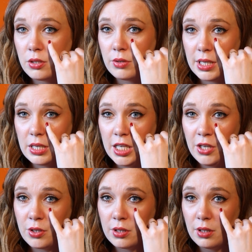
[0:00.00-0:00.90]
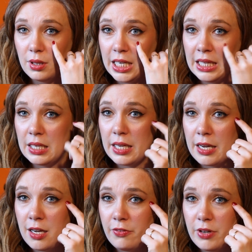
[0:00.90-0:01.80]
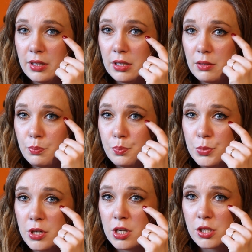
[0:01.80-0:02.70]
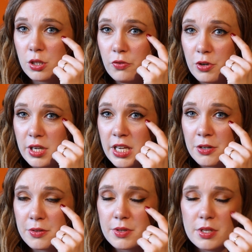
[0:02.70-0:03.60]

right here on the line that I have and a dot over here,